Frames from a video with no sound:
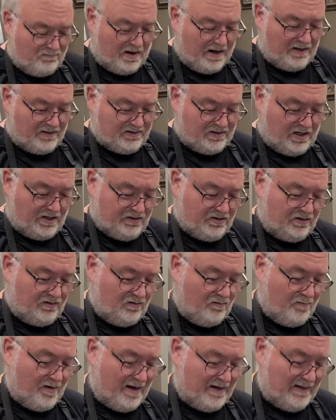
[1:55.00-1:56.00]
mild sausage
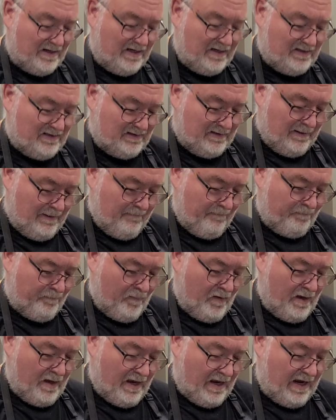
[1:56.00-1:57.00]
from my niece
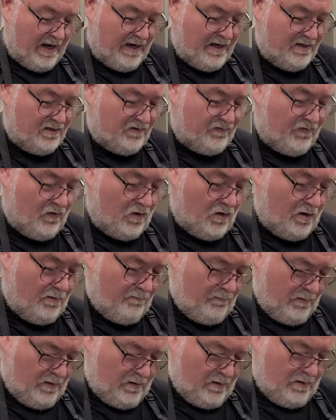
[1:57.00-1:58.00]
Ann's farm,
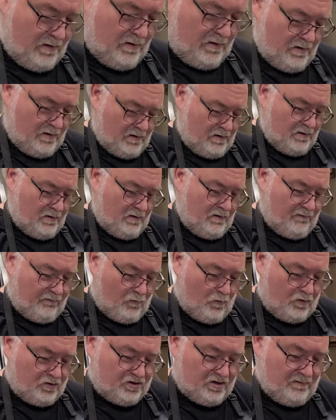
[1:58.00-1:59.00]

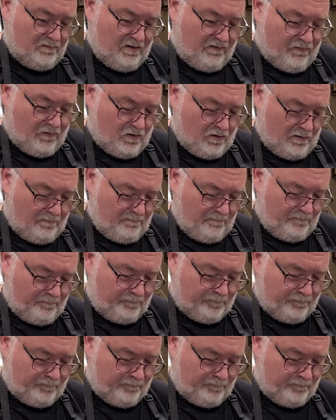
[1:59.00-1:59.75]
Ford Chimney Farm.